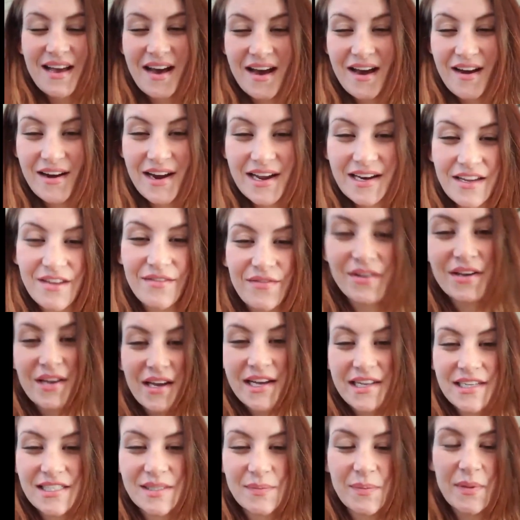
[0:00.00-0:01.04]
Are any of you
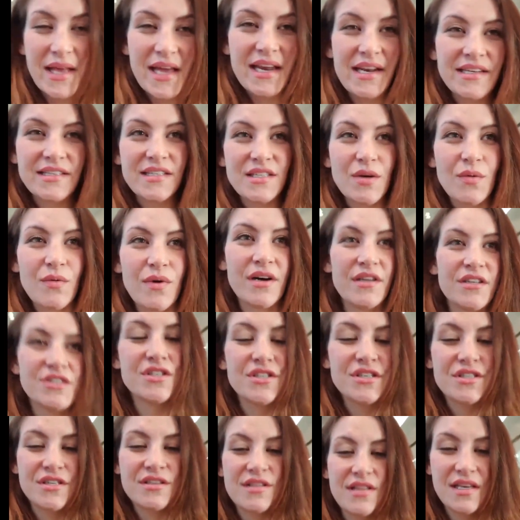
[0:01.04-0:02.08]
guys planning to
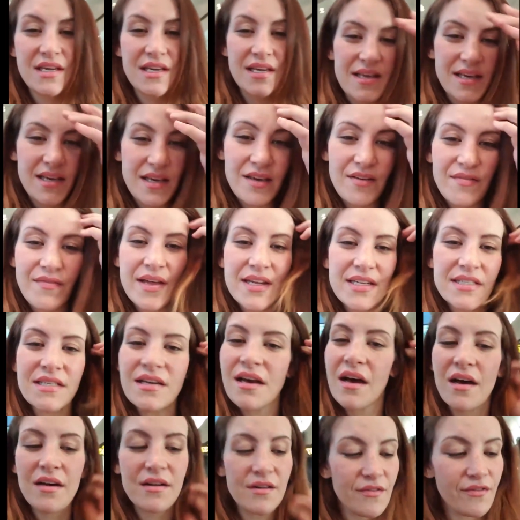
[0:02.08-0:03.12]
watch the event
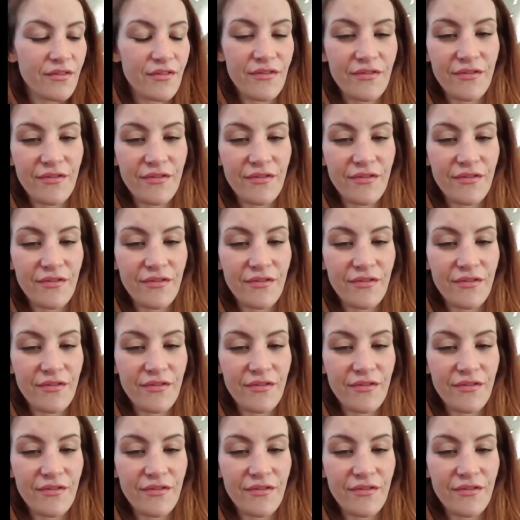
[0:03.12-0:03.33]
on